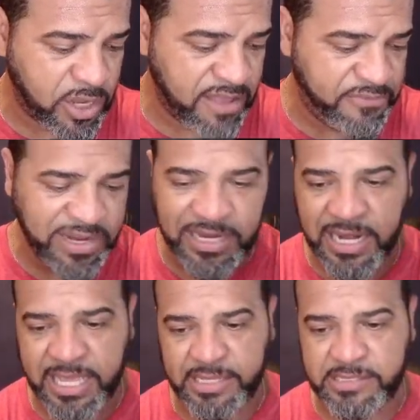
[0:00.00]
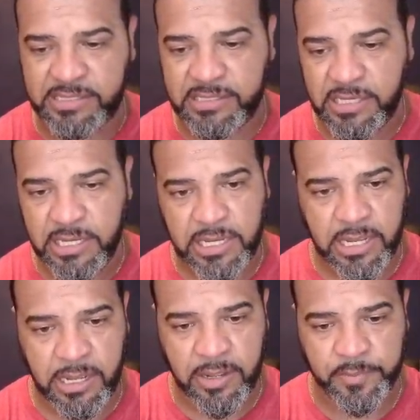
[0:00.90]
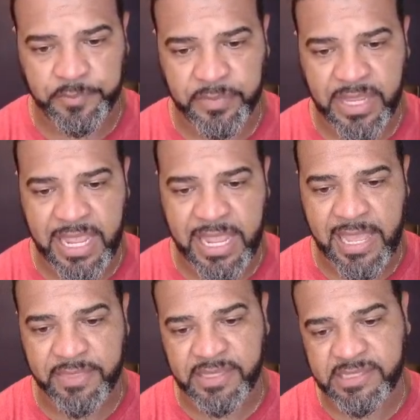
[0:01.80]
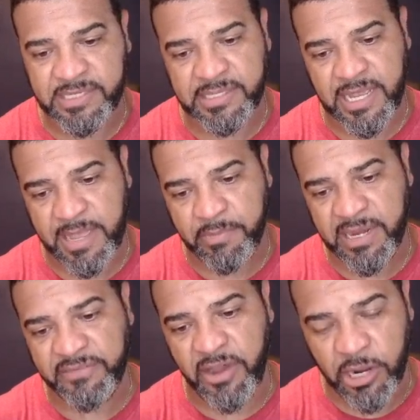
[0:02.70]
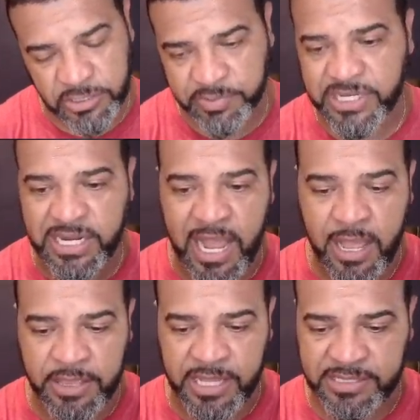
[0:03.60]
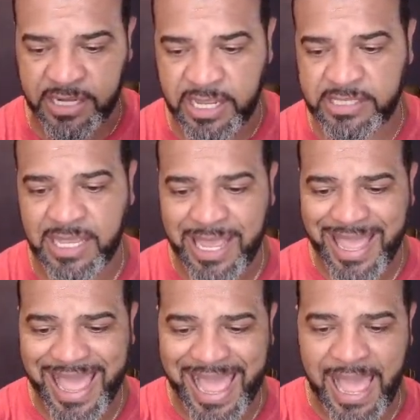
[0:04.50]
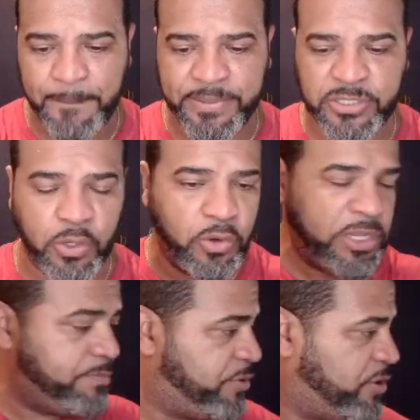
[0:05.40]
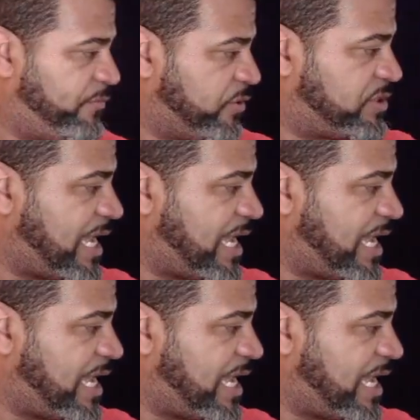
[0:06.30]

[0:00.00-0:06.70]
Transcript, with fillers: Cuffling Links, and this is, I believe, 100% cotton. Yes, it is. Absolutely beautiful